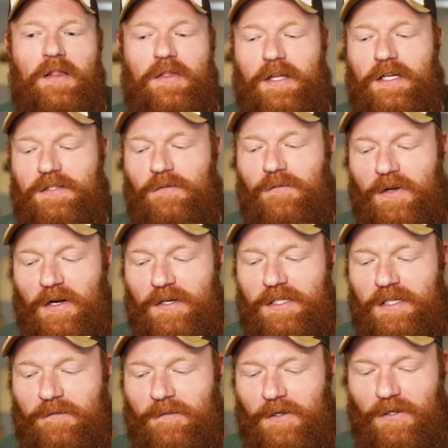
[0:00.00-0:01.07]
It's very
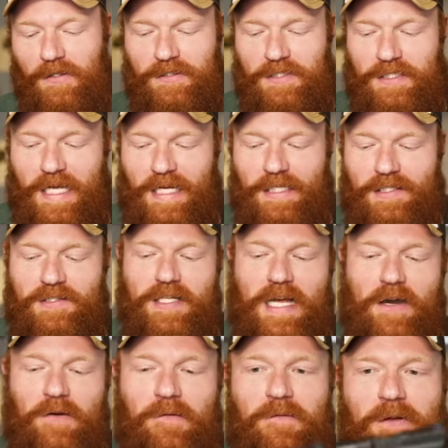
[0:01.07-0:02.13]
difficult to take a
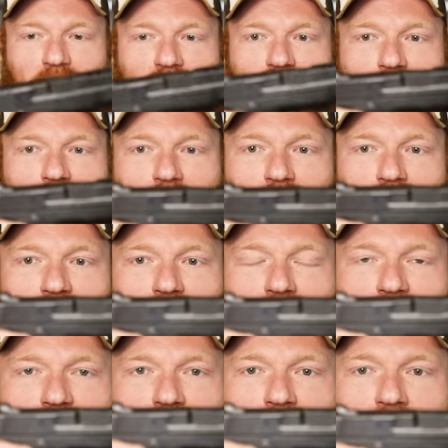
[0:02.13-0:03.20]
set of fixed iron
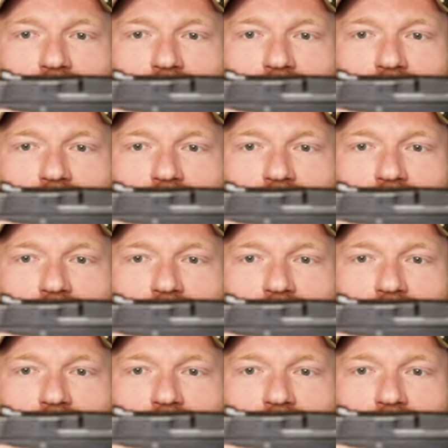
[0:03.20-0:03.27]
sights like